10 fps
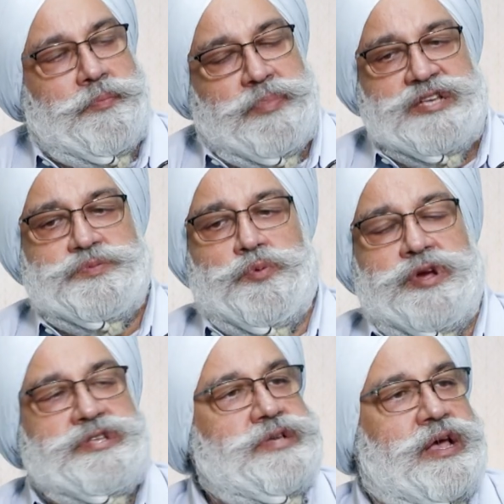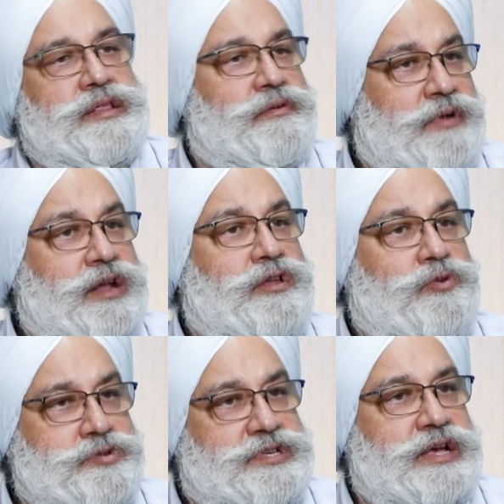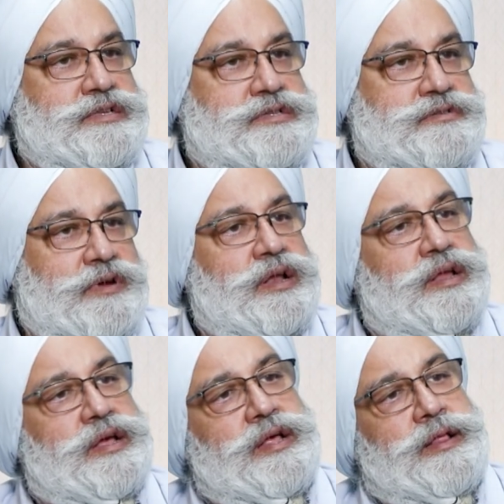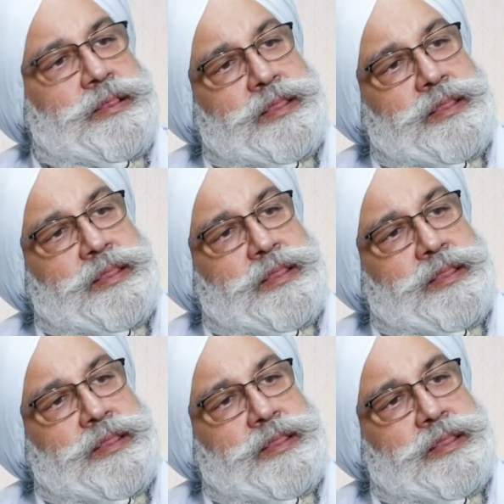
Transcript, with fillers: price points and the right use cases, right? Right.